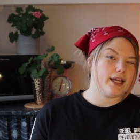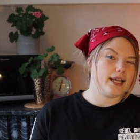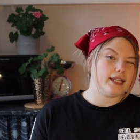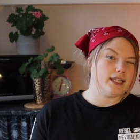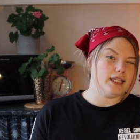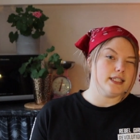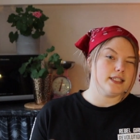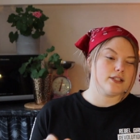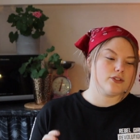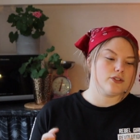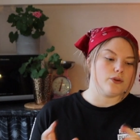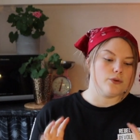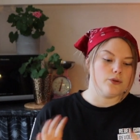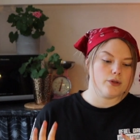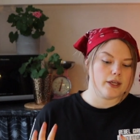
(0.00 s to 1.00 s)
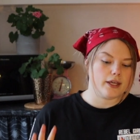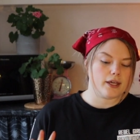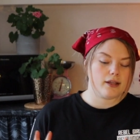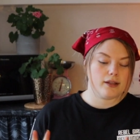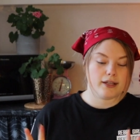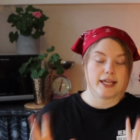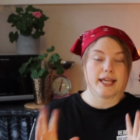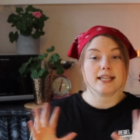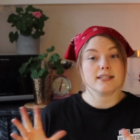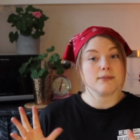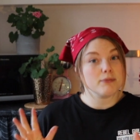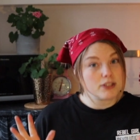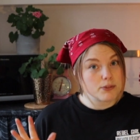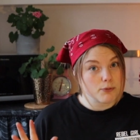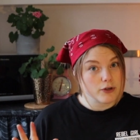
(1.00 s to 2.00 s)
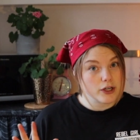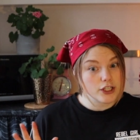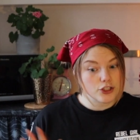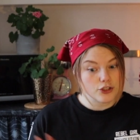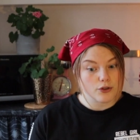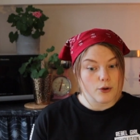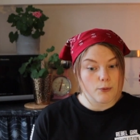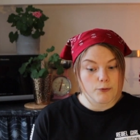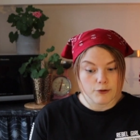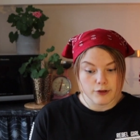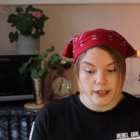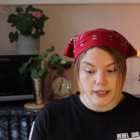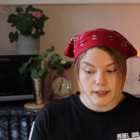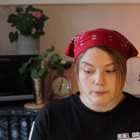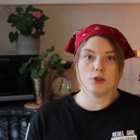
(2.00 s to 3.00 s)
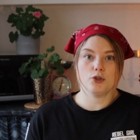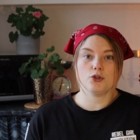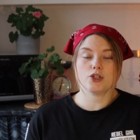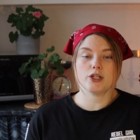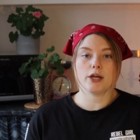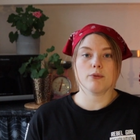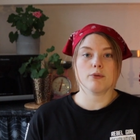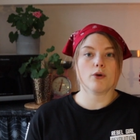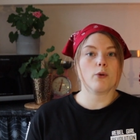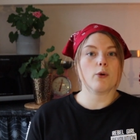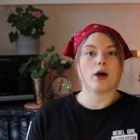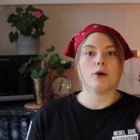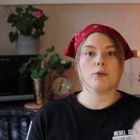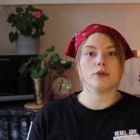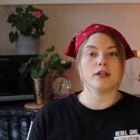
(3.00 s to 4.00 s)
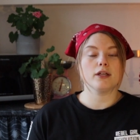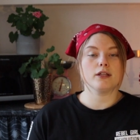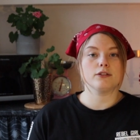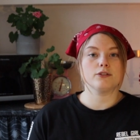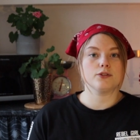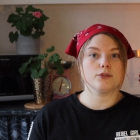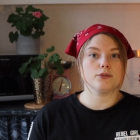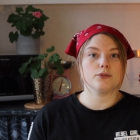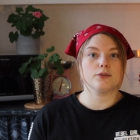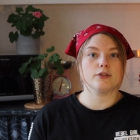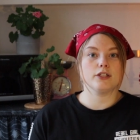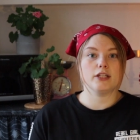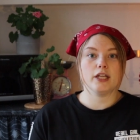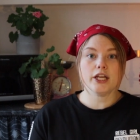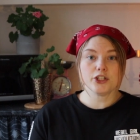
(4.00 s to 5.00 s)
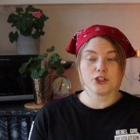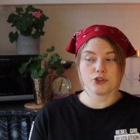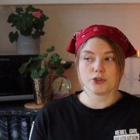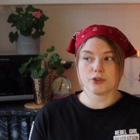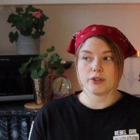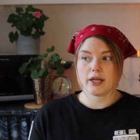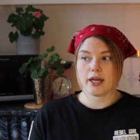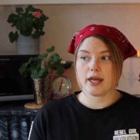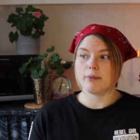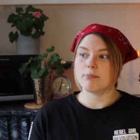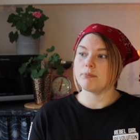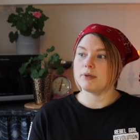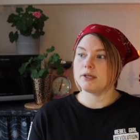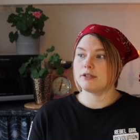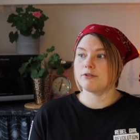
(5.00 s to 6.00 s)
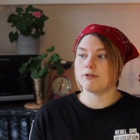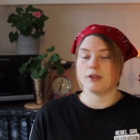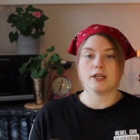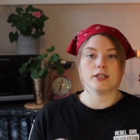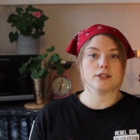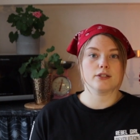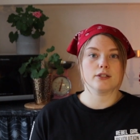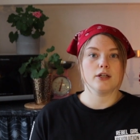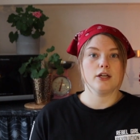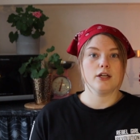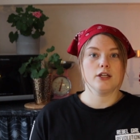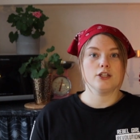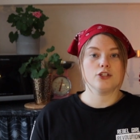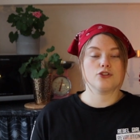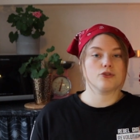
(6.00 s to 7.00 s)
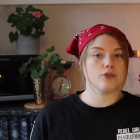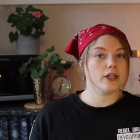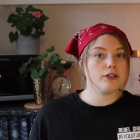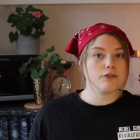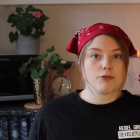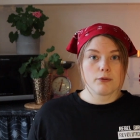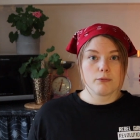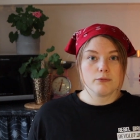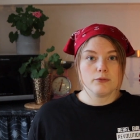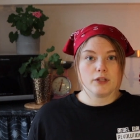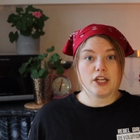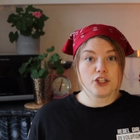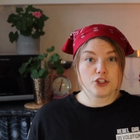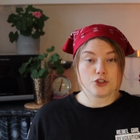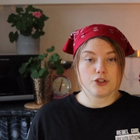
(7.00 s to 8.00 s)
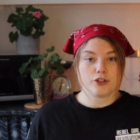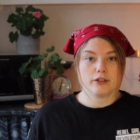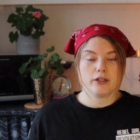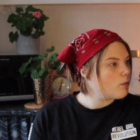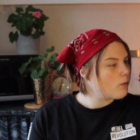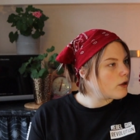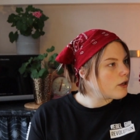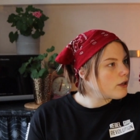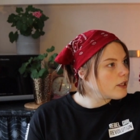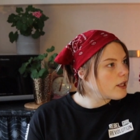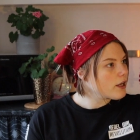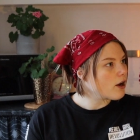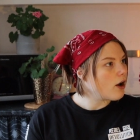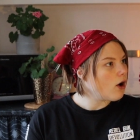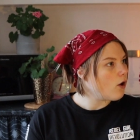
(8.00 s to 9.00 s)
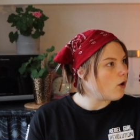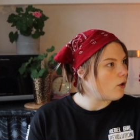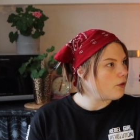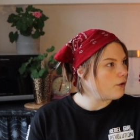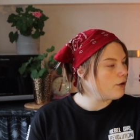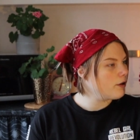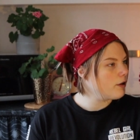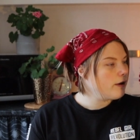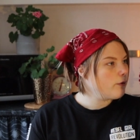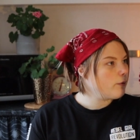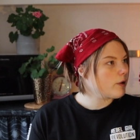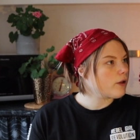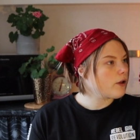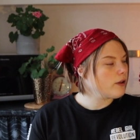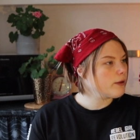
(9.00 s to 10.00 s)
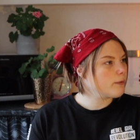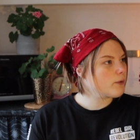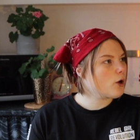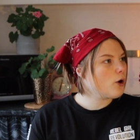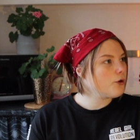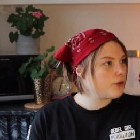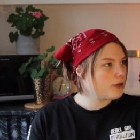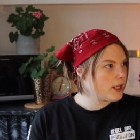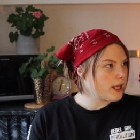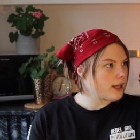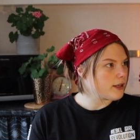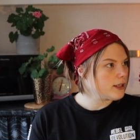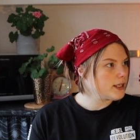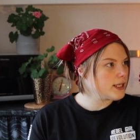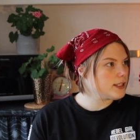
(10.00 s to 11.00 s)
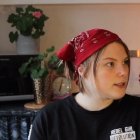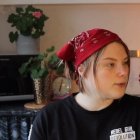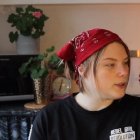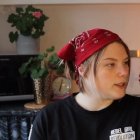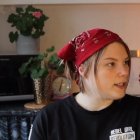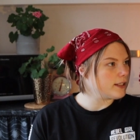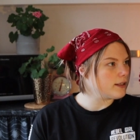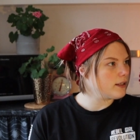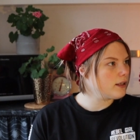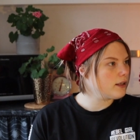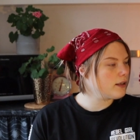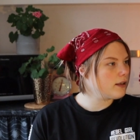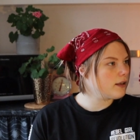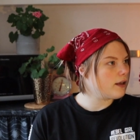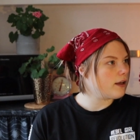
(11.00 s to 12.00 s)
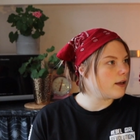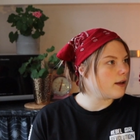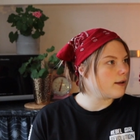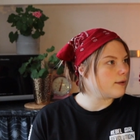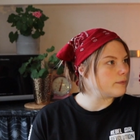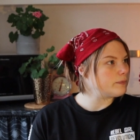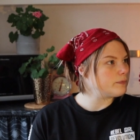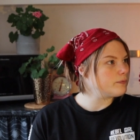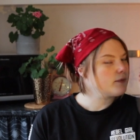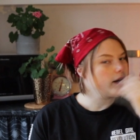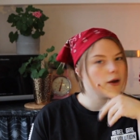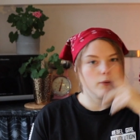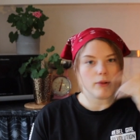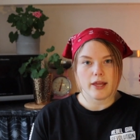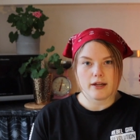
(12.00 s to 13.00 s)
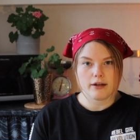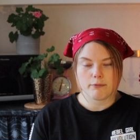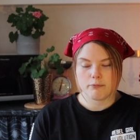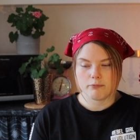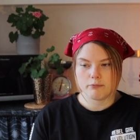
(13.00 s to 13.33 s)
at least, so you can get some inspiration, hopefully. Usually I would go out into the nature and pick things straight from nature. What are they called? We call them kottar in Sweden. I will add a